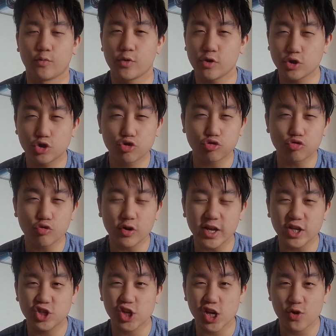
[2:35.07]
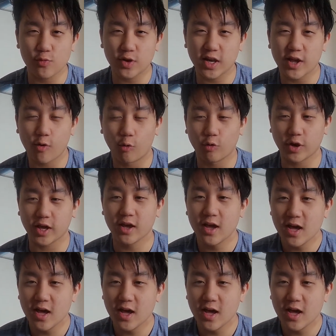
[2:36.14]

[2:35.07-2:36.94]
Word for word: When you're truly, genuinely horny,